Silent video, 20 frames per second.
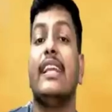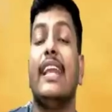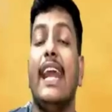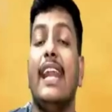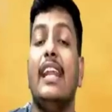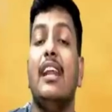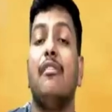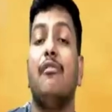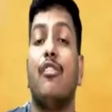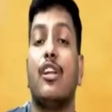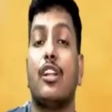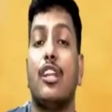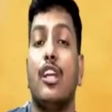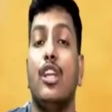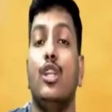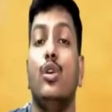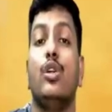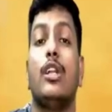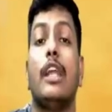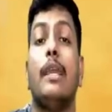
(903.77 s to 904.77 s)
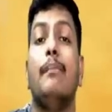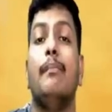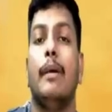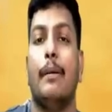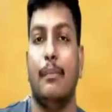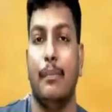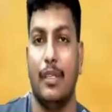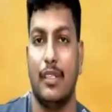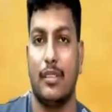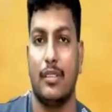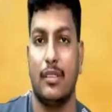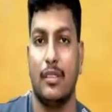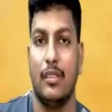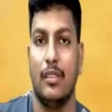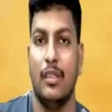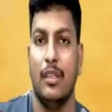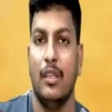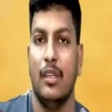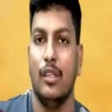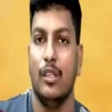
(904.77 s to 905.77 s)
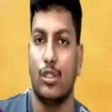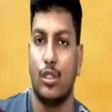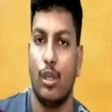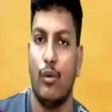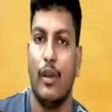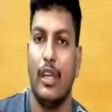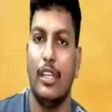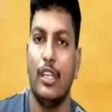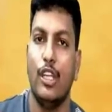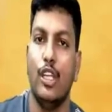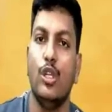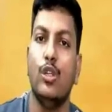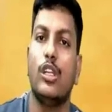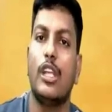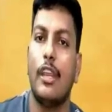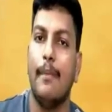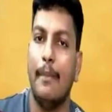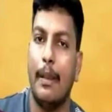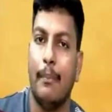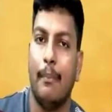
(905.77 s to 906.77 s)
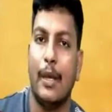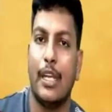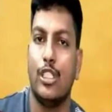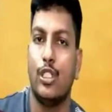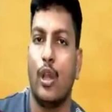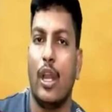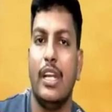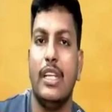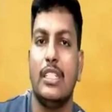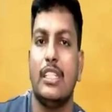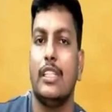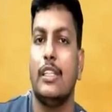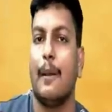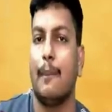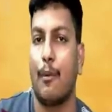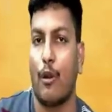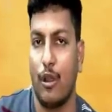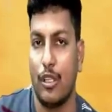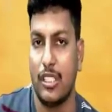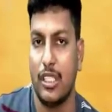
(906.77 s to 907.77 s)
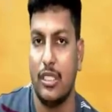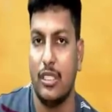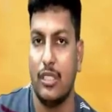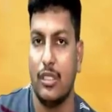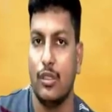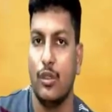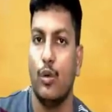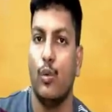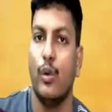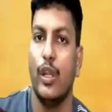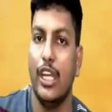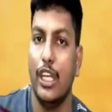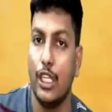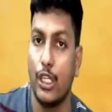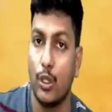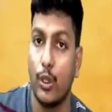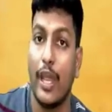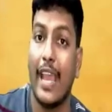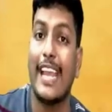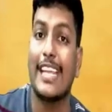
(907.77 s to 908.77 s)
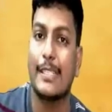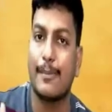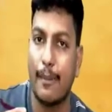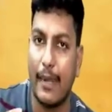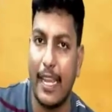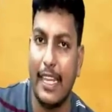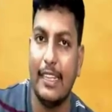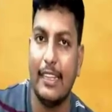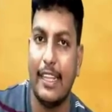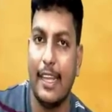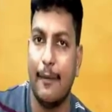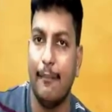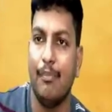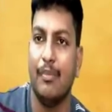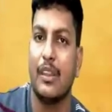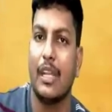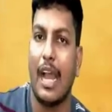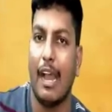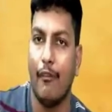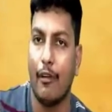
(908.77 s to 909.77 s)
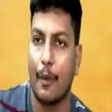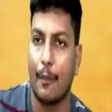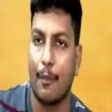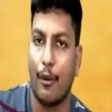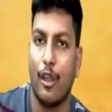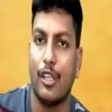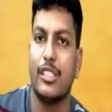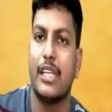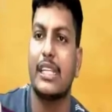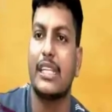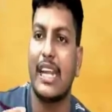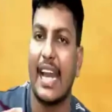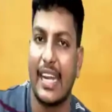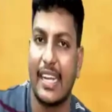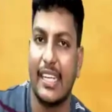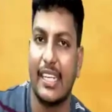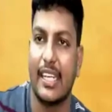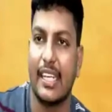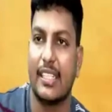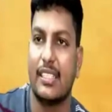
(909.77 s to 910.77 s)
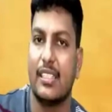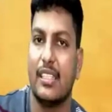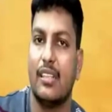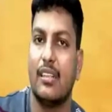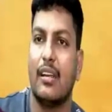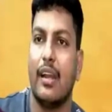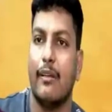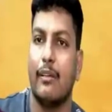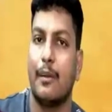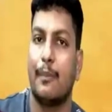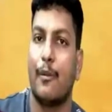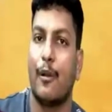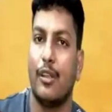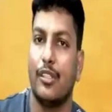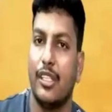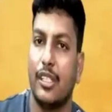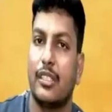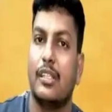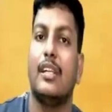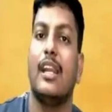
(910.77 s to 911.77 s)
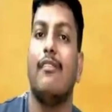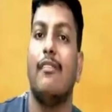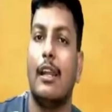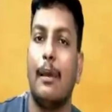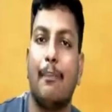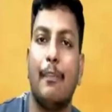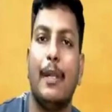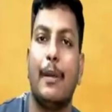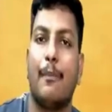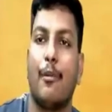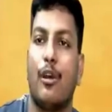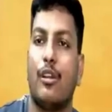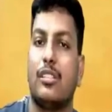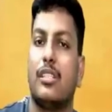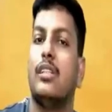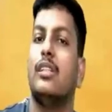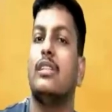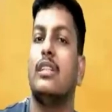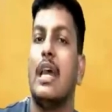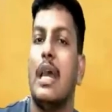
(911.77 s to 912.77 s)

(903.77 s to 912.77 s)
KT for the new team members. So when the new team member joins in the project, we need to explain them our project architecture, our project development process,